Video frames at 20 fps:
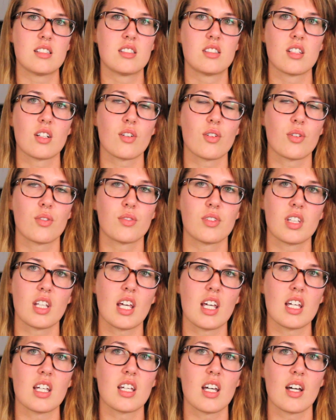don't,
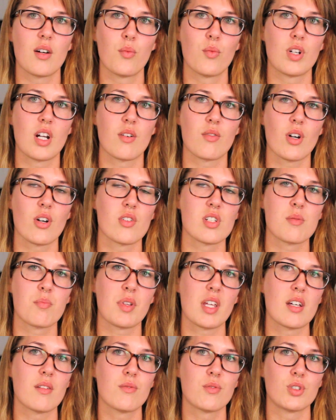like, whenever I was
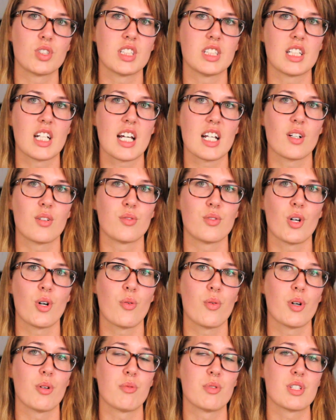blindfolded, I don't know
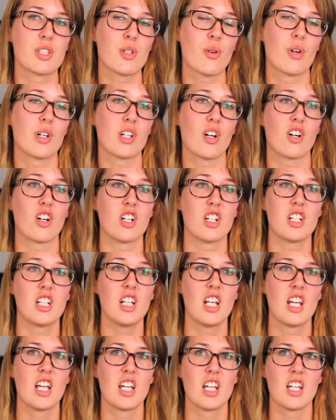what was going
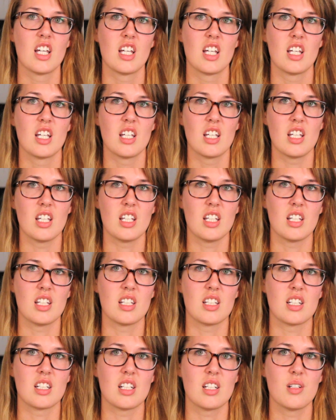on,
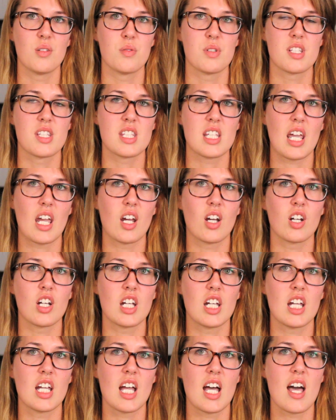and it was
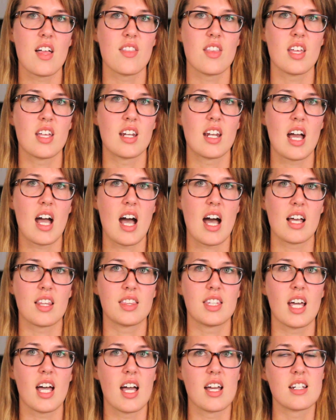scary. And then at
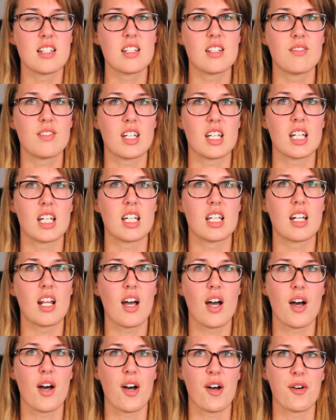the end of it,
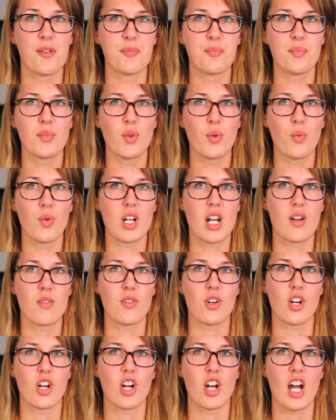
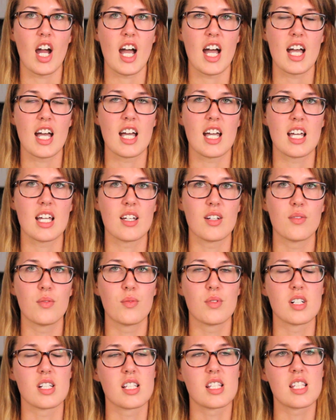whenever I
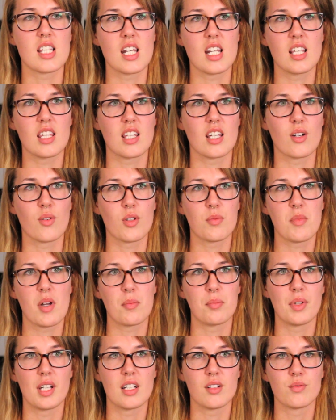was sitting there with my
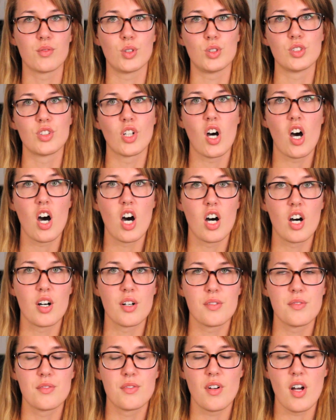blindfold
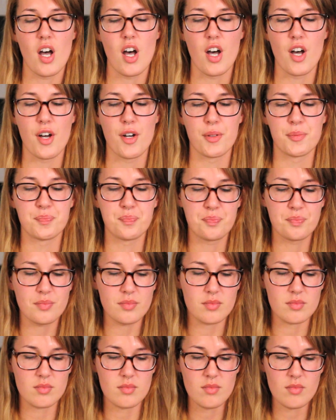off,
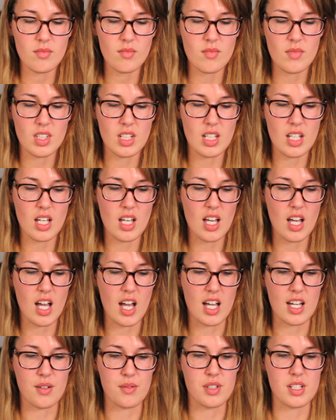
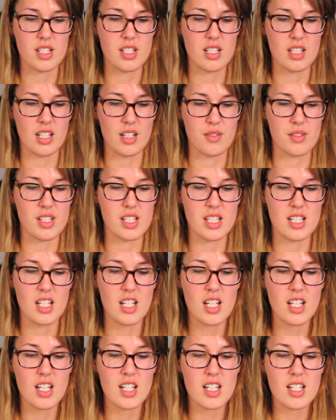I was
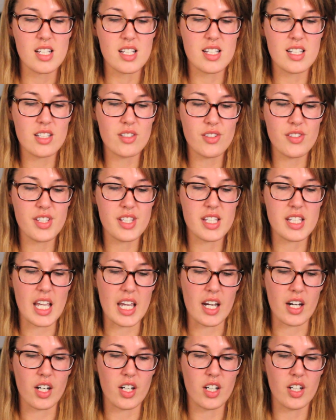still
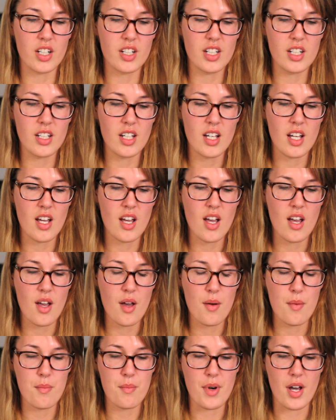scared,
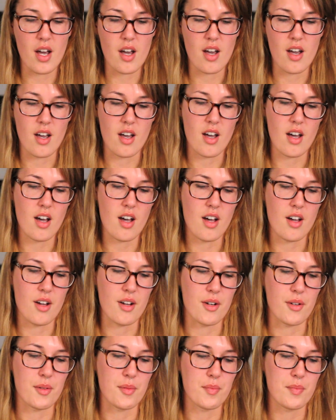but
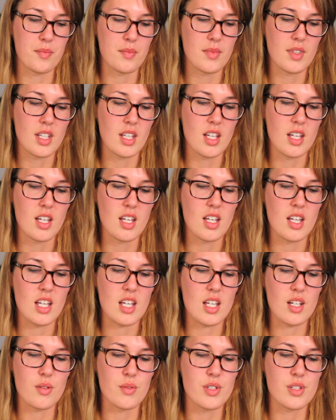
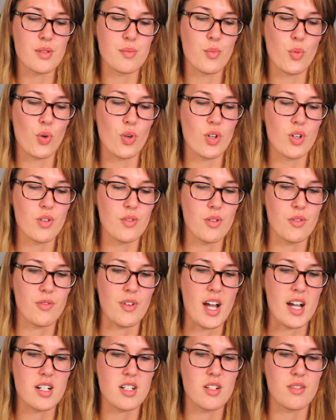it was more of a
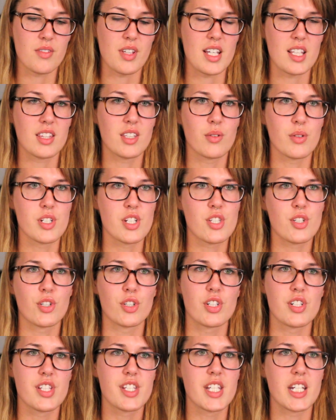fact of, like, there was
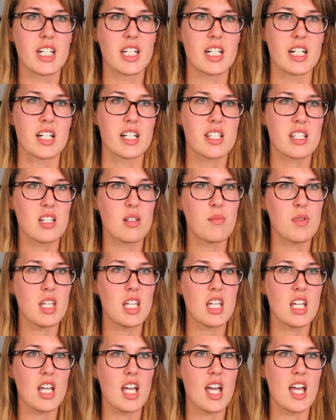girls sitting next to me,